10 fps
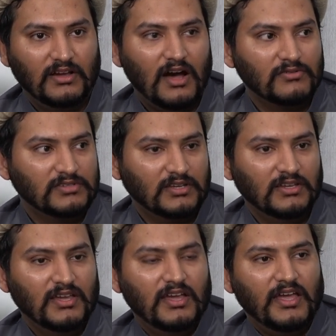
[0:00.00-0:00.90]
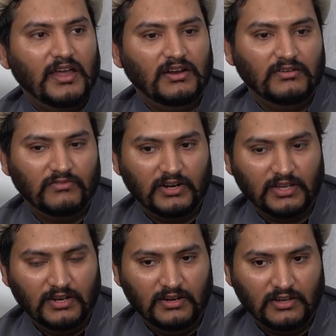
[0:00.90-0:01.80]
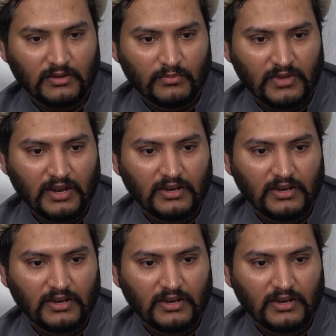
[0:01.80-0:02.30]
housing and work and income.